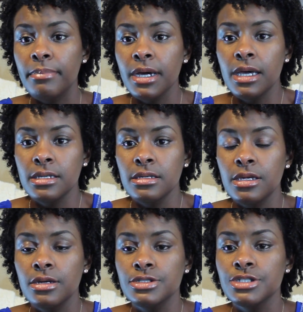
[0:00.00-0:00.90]
But,
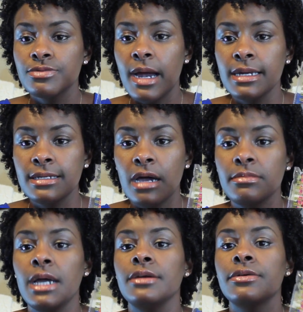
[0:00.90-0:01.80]
you know, just writing down
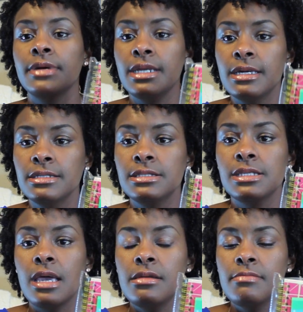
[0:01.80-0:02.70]
my ingredients
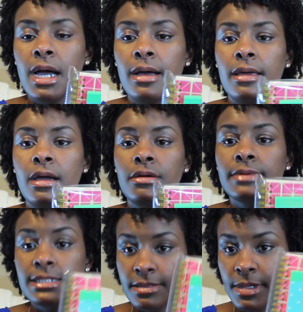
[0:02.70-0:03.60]
and my
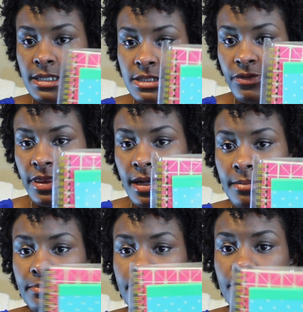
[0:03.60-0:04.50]
recipes for
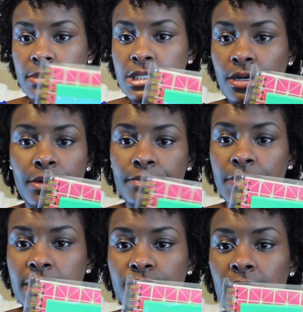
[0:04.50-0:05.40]
them. So
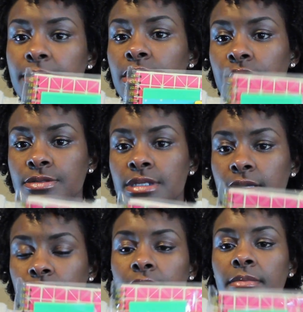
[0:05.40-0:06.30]
that's what I've been
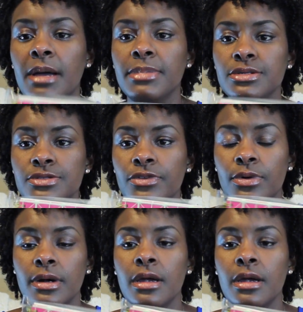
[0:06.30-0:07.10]
using one of my books for.